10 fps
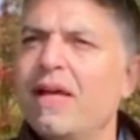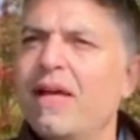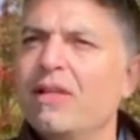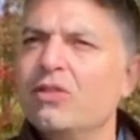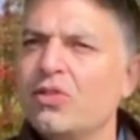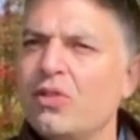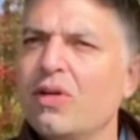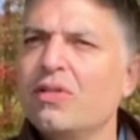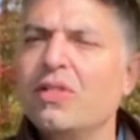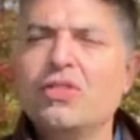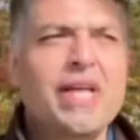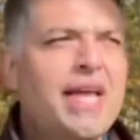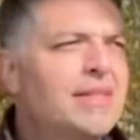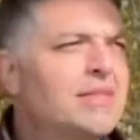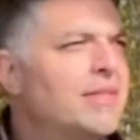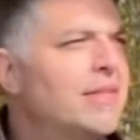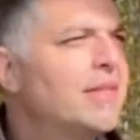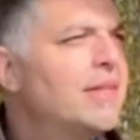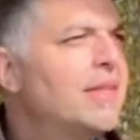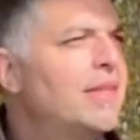and start to change
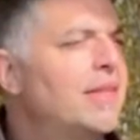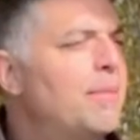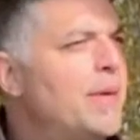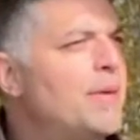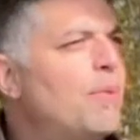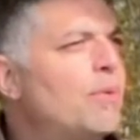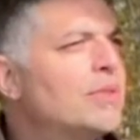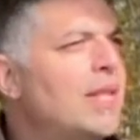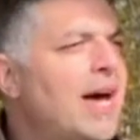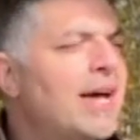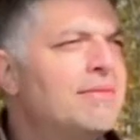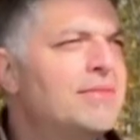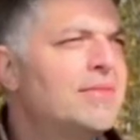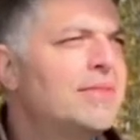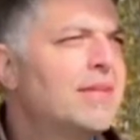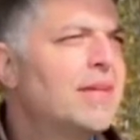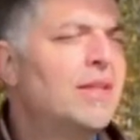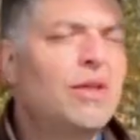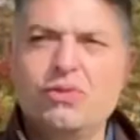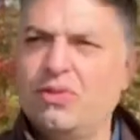the people's lives
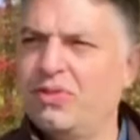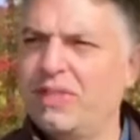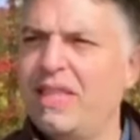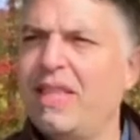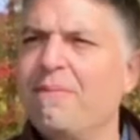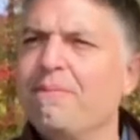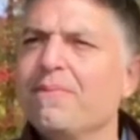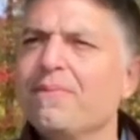closest to them.